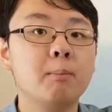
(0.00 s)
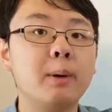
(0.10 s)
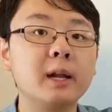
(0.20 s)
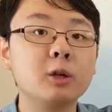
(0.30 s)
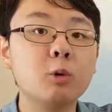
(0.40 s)

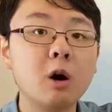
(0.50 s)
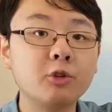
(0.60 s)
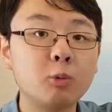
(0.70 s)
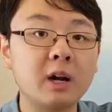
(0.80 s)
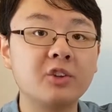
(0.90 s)
but you
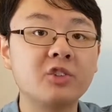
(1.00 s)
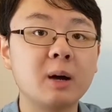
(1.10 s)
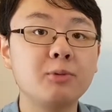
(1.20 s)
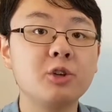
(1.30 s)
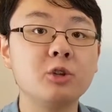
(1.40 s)
also want to
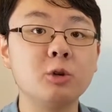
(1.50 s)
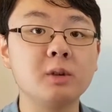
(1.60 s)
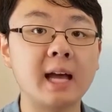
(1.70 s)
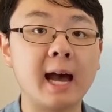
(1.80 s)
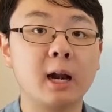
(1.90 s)
substitute
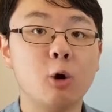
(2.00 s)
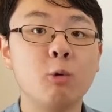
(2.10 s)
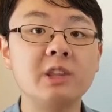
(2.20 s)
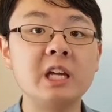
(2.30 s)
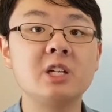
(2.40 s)
that
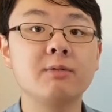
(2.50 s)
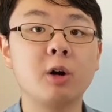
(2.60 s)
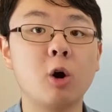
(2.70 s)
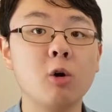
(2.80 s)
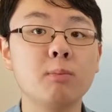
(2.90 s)
with each of
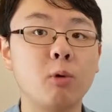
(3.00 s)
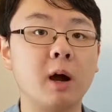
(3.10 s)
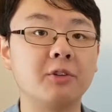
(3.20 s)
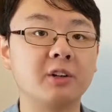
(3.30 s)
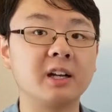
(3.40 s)
your own
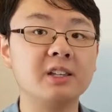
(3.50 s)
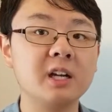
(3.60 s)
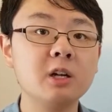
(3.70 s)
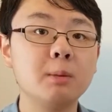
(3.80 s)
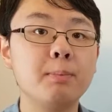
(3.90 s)
points and
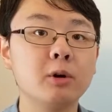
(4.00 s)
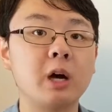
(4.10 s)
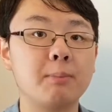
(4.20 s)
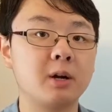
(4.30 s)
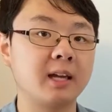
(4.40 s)
continue to build
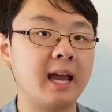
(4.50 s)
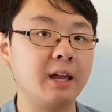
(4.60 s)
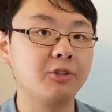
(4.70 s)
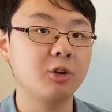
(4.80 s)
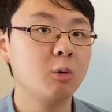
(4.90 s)
up your
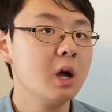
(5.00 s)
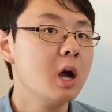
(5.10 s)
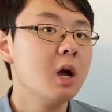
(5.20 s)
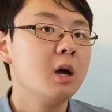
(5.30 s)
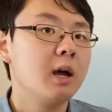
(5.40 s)
case. So
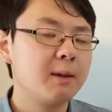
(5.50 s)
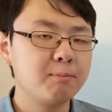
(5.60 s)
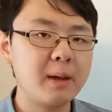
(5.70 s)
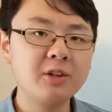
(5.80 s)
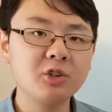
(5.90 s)

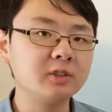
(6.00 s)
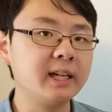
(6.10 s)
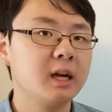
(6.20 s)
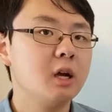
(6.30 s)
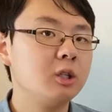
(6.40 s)

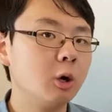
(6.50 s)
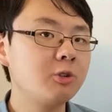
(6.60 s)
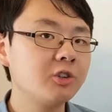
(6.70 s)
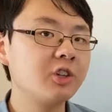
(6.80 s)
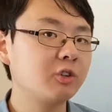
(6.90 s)
basically, don't
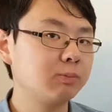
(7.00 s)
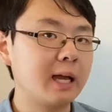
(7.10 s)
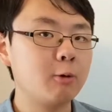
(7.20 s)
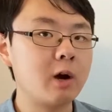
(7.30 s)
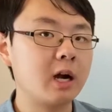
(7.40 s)
just
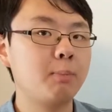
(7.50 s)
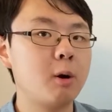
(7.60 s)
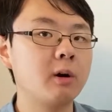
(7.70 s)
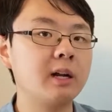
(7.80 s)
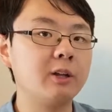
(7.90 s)
explain why your
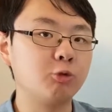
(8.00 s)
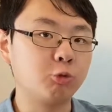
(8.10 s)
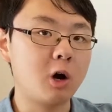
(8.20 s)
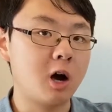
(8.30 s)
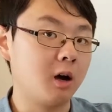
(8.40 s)
opponent is
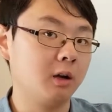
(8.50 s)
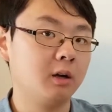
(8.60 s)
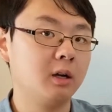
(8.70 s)
wrong.